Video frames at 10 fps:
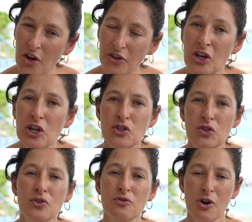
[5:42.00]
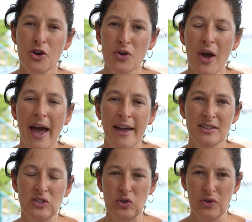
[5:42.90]
on to grow
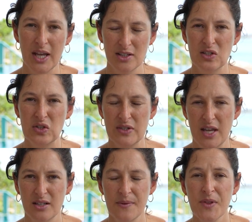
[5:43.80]
and to get to Z.